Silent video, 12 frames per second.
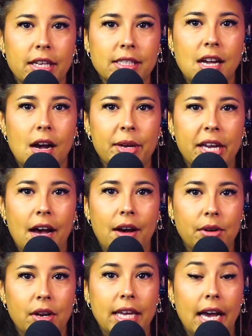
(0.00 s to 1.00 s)
coming
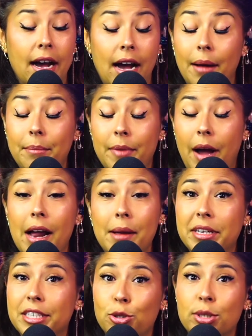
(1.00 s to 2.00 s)
out, yeah, I'm
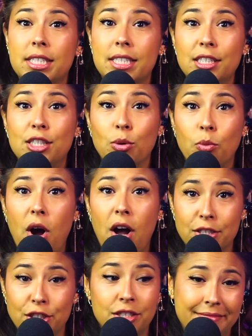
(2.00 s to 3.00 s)
interested to
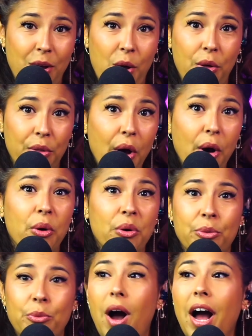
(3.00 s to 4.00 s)
watch.
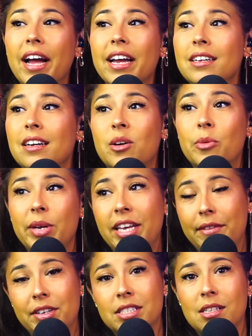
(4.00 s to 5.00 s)
Although, why are we
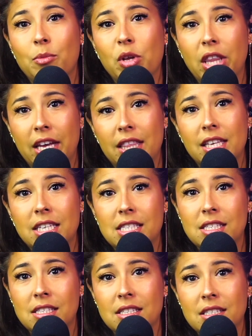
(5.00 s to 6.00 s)
giving someone like
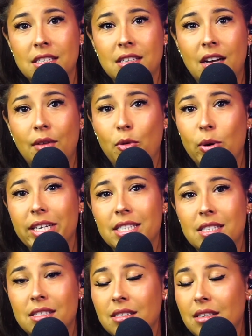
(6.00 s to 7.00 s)
this a
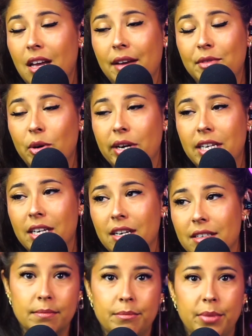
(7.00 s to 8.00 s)
voice? I have no
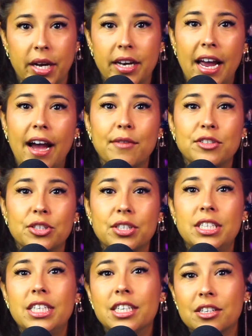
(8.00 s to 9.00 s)
idea. But after
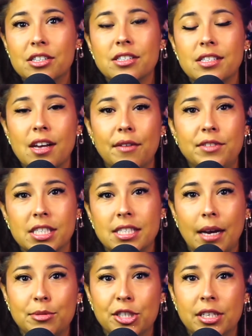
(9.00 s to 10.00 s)
years of
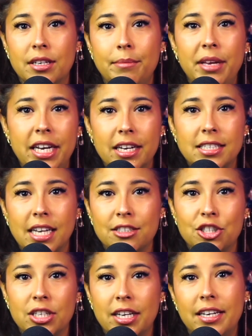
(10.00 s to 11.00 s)
deception, media
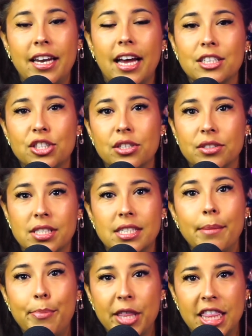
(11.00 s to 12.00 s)
attention, and national
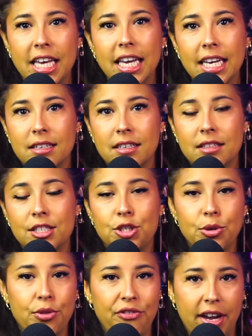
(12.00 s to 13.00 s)
sympathy, the
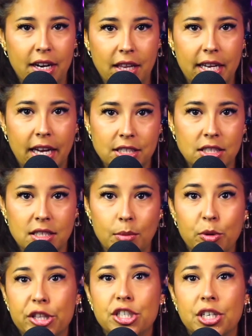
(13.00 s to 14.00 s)
truth finally catches up
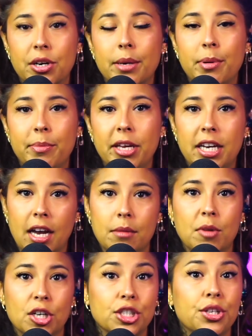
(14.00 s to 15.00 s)
with Sherri Papini on
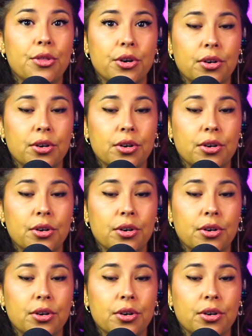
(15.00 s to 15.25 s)
March 3rd of